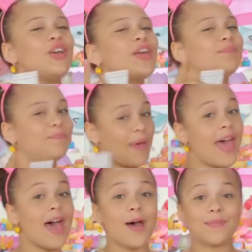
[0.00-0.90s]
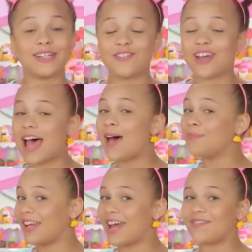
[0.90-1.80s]
so you can bet how much fun
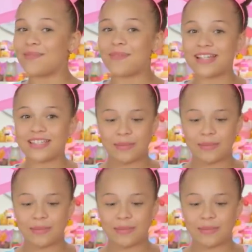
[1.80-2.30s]
I'm gonna have at my